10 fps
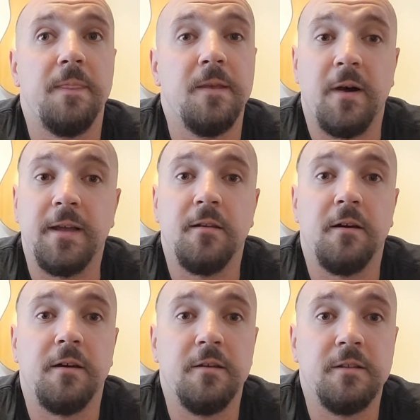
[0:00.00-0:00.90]
You might get
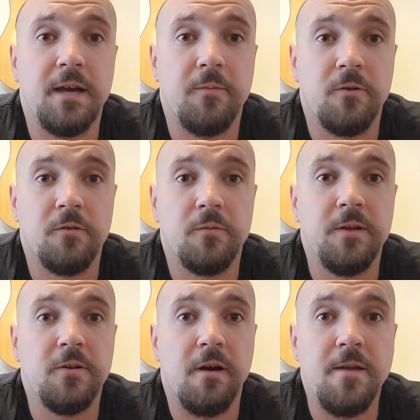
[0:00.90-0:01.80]
lucky, your tap water will
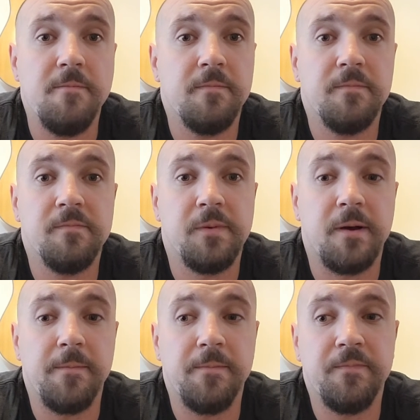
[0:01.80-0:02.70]
be great, but